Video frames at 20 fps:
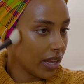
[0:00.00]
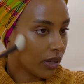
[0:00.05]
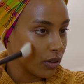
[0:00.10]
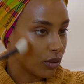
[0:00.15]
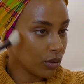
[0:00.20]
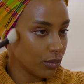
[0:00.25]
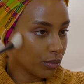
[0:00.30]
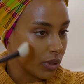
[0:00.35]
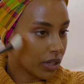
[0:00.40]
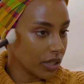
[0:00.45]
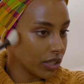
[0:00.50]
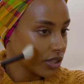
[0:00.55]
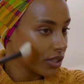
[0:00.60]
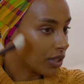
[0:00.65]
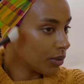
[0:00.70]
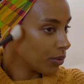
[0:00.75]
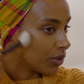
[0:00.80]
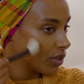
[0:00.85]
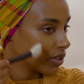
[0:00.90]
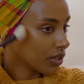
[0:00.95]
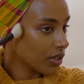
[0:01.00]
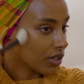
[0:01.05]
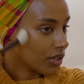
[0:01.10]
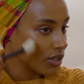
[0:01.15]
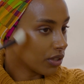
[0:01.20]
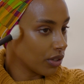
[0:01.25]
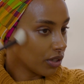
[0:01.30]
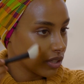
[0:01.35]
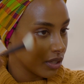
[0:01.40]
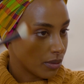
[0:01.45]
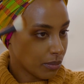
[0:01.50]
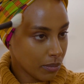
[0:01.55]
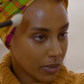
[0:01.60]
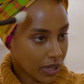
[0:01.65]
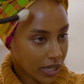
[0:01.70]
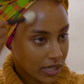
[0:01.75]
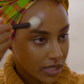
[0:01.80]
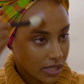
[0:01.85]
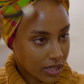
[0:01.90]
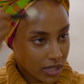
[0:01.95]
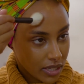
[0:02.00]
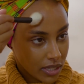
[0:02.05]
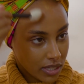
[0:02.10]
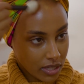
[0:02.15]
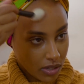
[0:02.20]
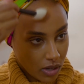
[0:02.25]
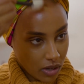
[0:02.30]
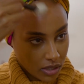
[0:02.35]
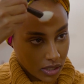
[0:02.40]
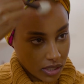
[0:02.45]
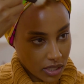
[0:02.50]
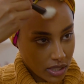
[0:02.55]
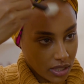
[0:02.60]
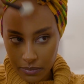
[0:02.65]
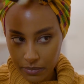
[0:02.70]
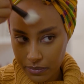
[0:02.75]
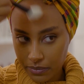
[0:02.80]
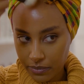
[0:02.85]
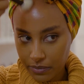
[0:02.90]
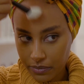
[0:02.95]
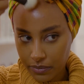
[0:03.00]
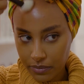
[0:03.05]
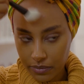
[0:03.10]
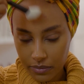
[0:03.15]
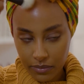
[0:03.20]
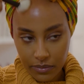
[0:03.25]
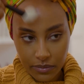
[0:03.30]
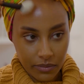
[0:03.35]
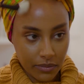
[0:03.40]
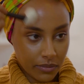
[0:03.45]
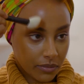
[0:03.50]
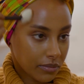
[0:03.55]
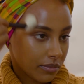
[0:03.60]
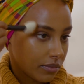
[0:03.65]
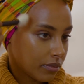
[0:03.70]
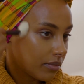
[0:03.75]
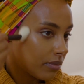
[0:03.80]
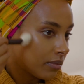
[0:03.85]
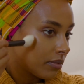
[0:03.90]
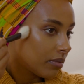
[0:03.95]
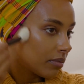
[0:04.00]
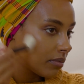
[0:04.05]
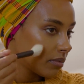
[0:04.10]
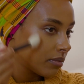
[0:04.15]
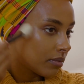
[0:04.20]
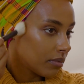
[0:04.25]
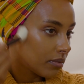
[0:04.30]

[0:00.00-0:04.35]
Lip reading: angled brush and we're just gonna start to mix this onto the skin, start to build it